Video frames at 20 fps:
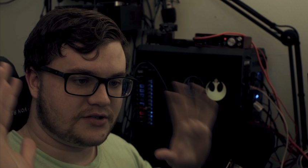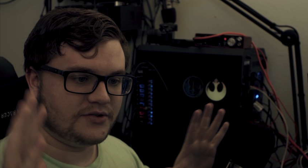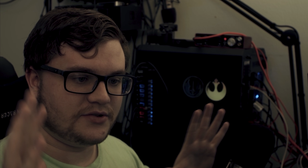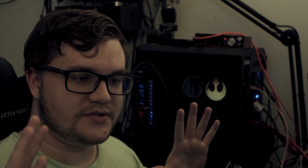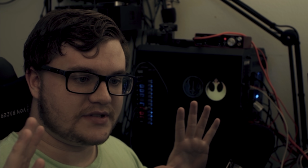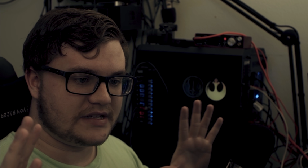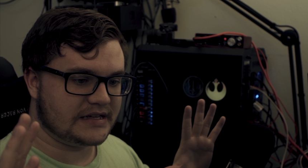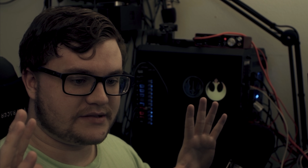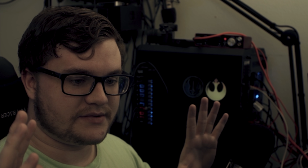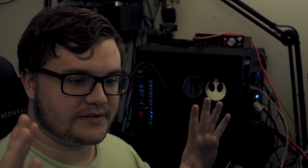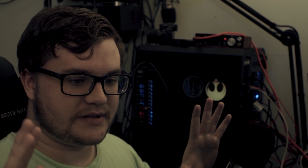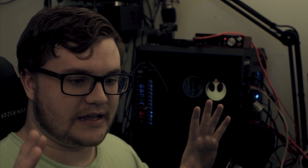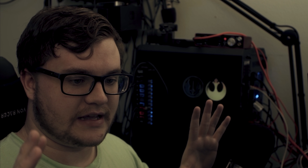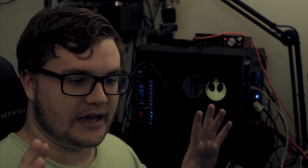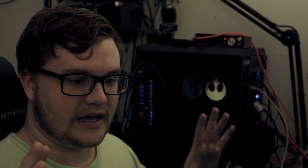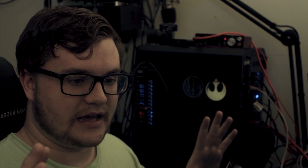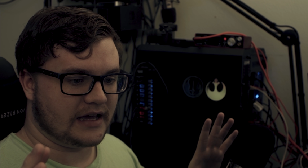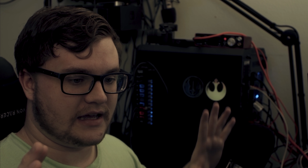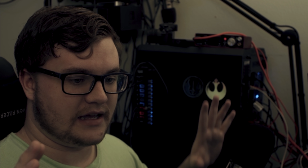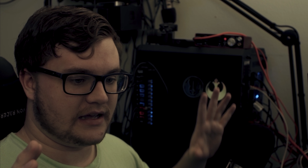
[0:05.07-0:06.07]
Tuesdays with
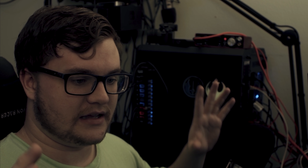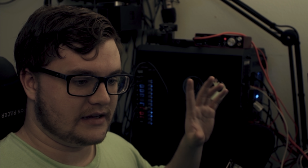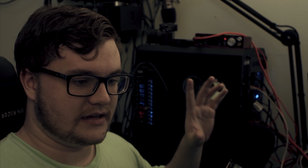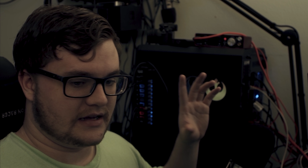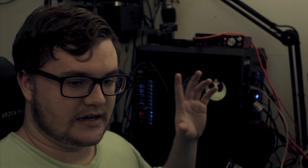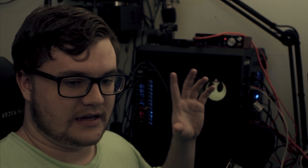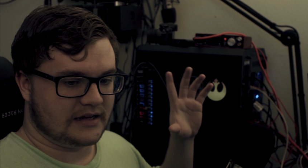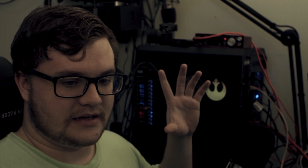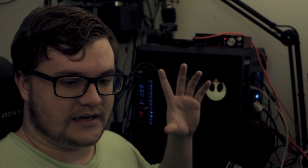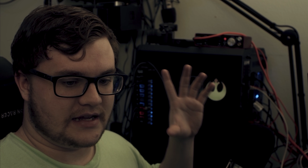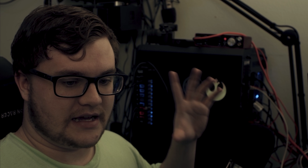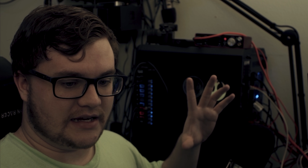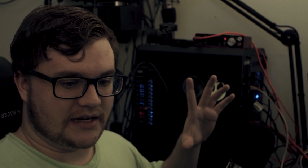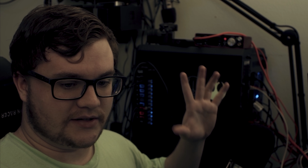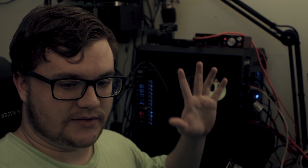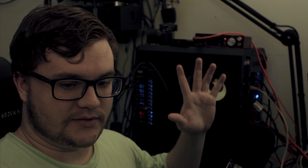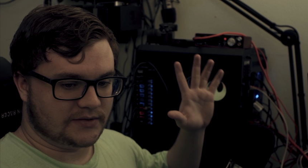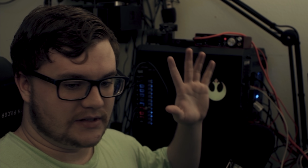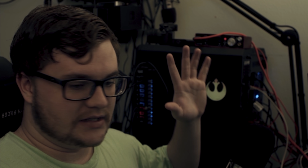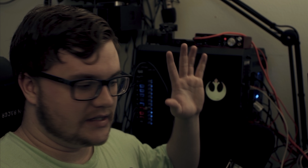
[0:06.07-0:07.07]
K.
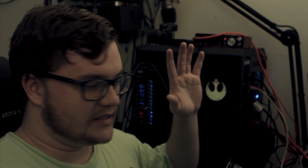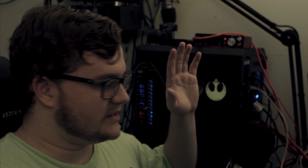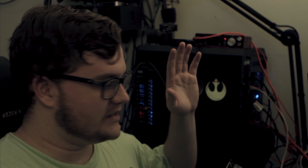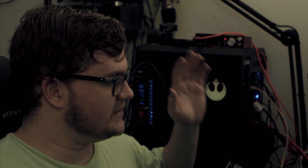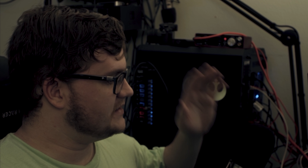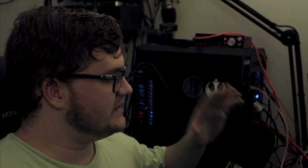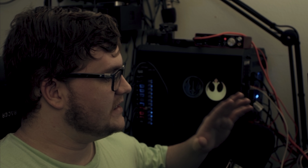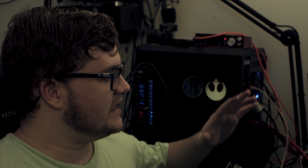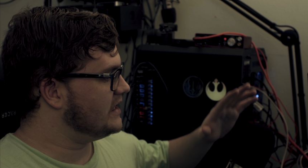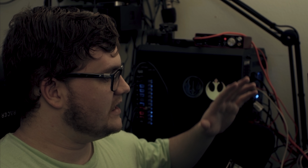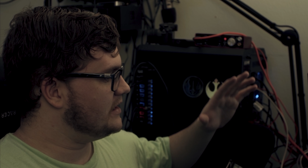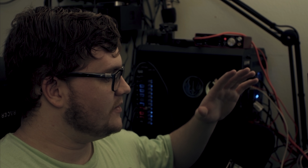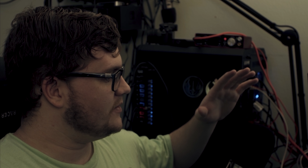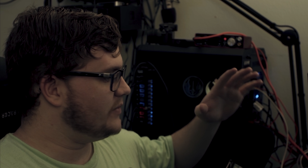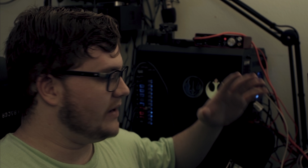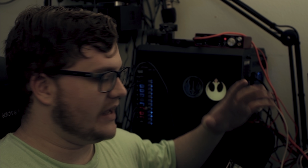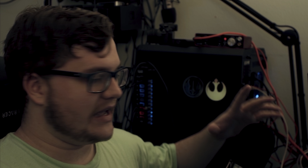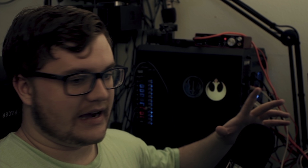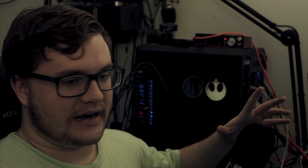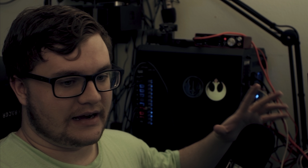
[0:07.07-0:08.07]
Now, today
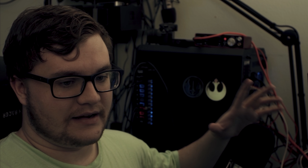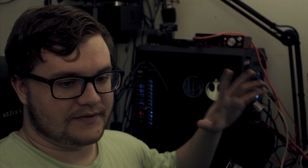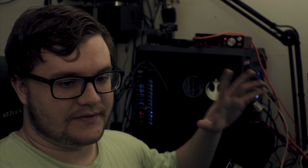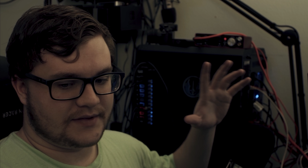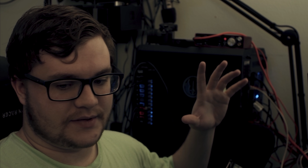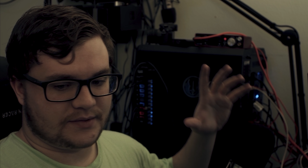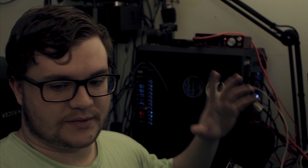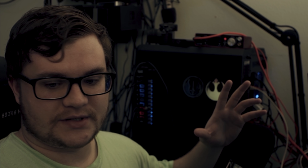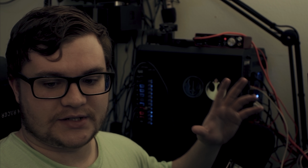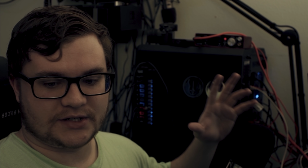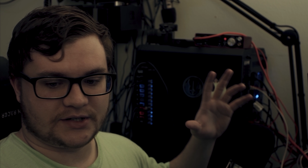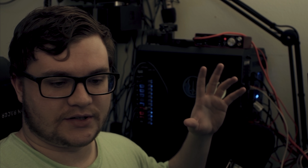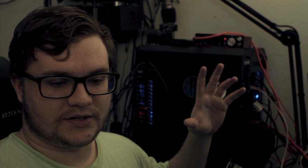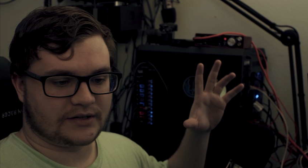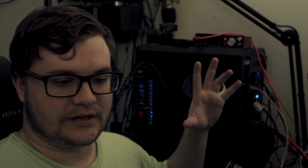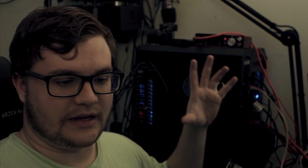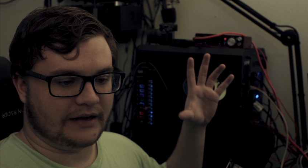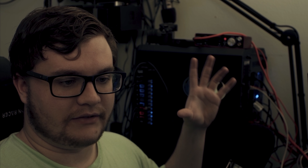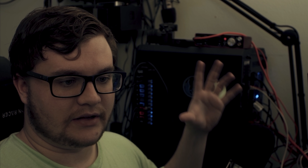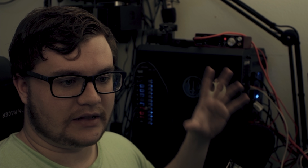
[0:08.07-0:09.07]
we have the
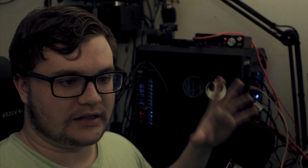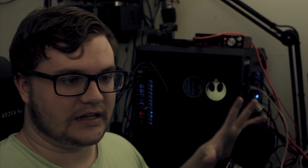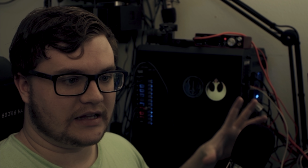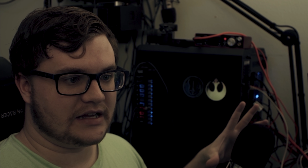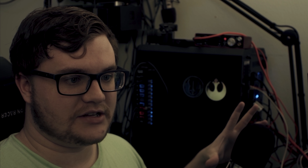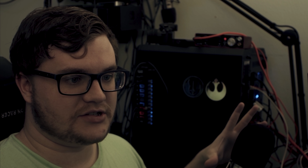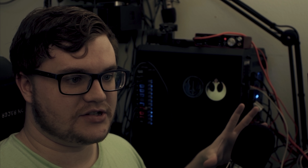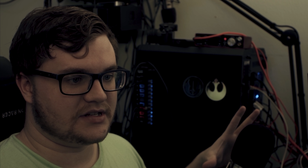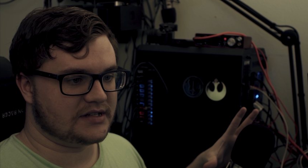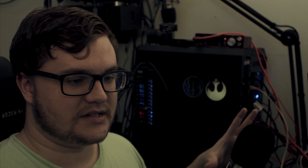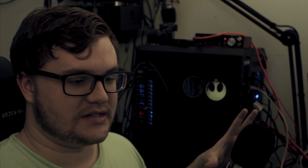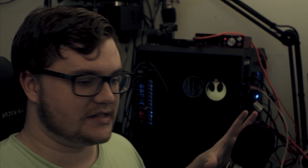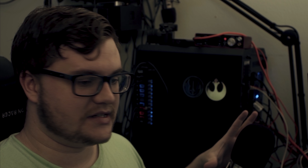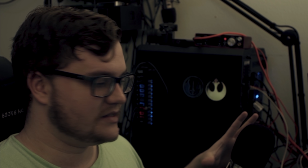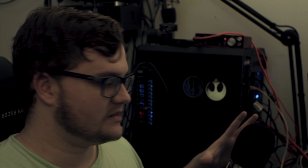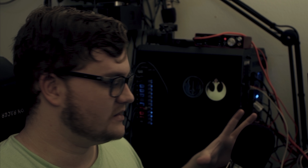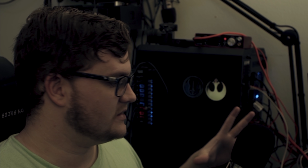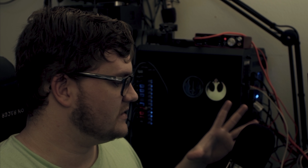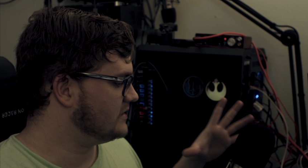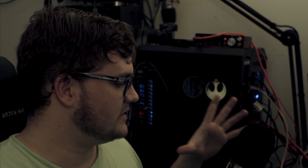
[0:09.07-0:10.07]
return of a legend,
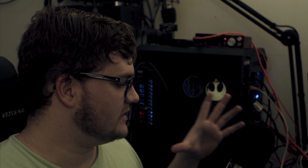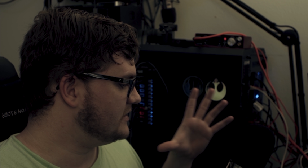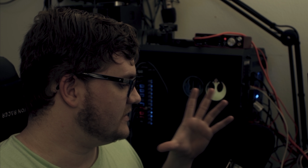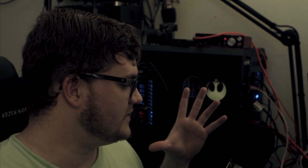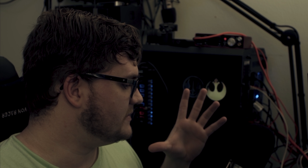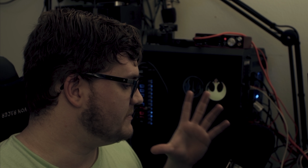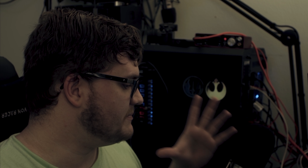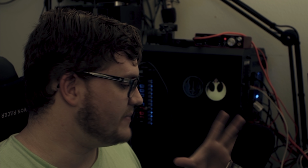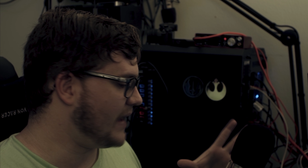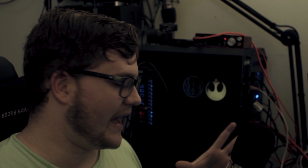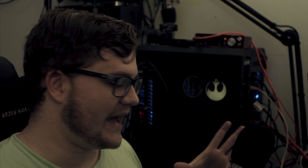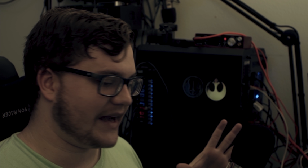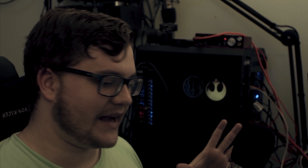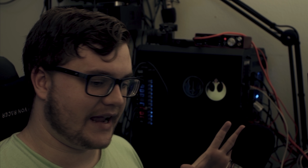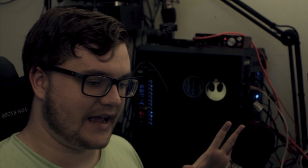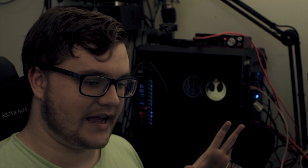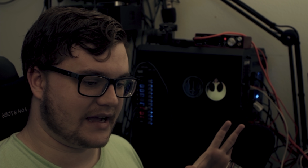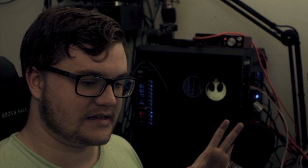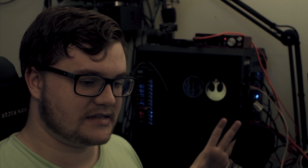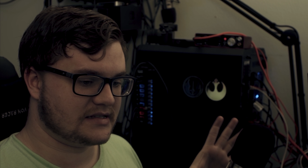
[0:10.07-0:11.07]
the Bad
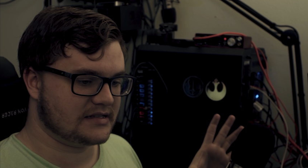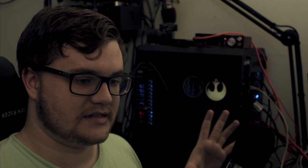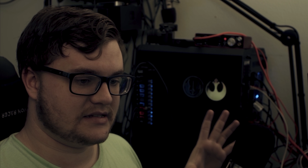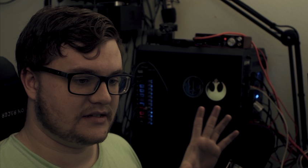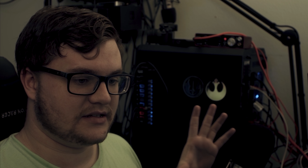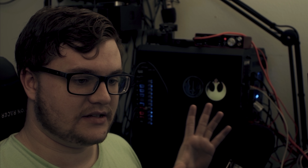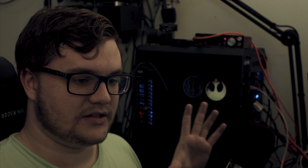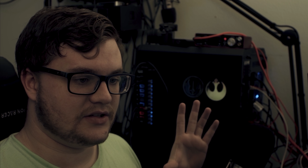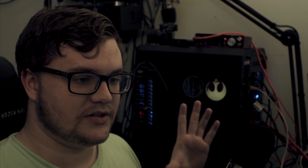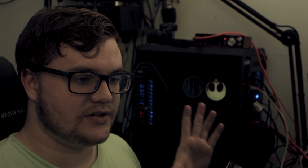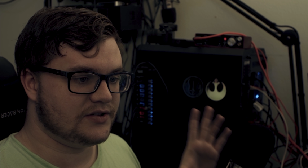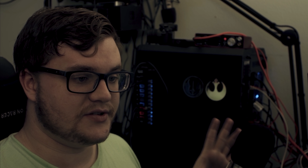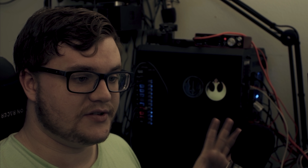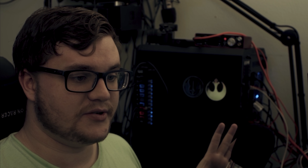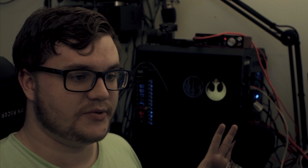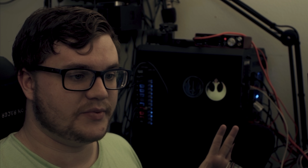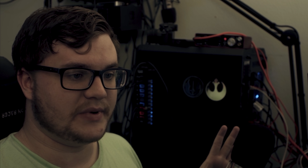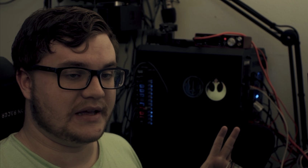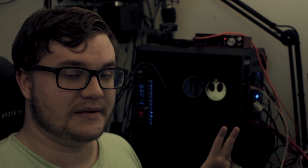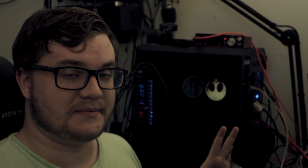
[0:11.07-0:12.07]
Axx
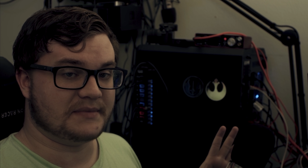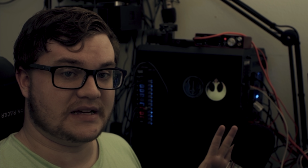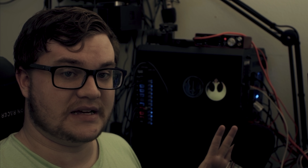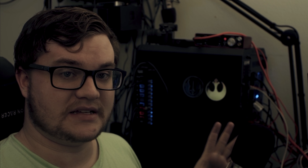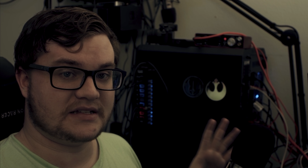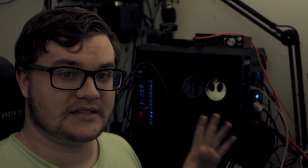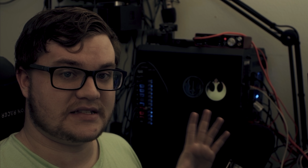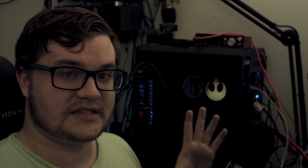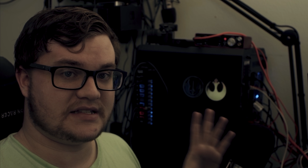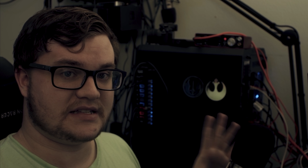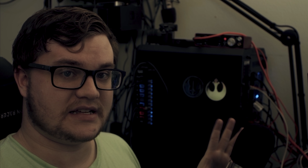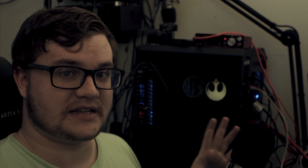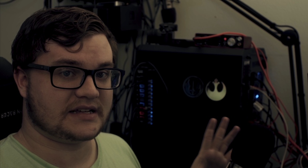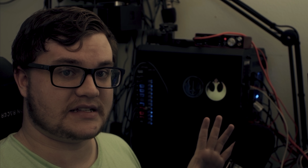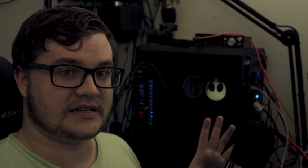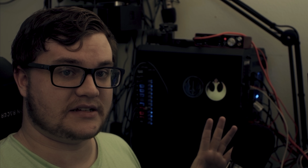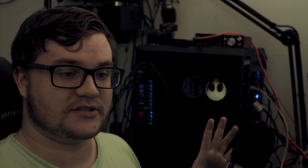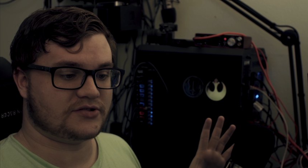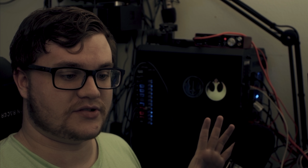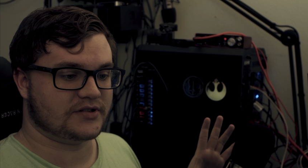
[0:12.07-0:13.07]

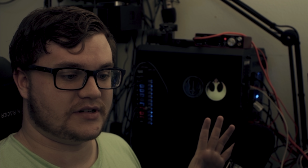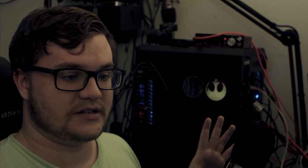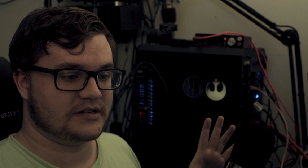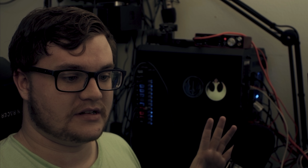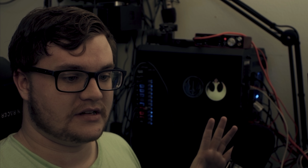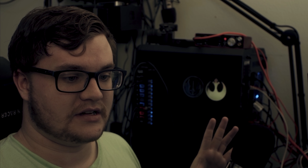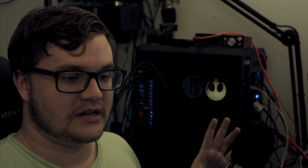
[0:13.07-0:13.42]
UM600,